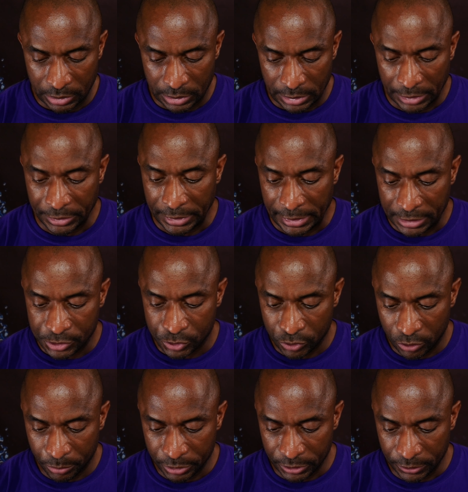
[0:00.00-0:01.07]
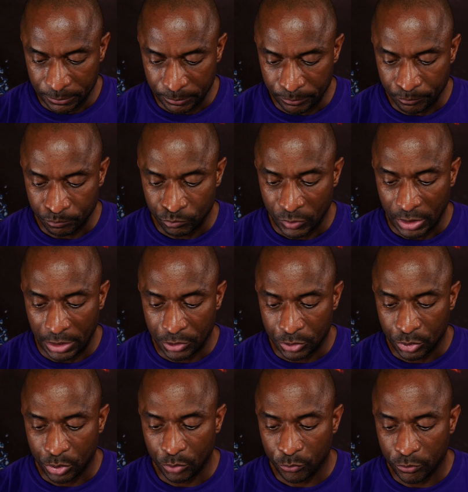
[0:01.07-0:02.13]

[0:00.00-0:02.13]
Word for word: And the ass saw me and turned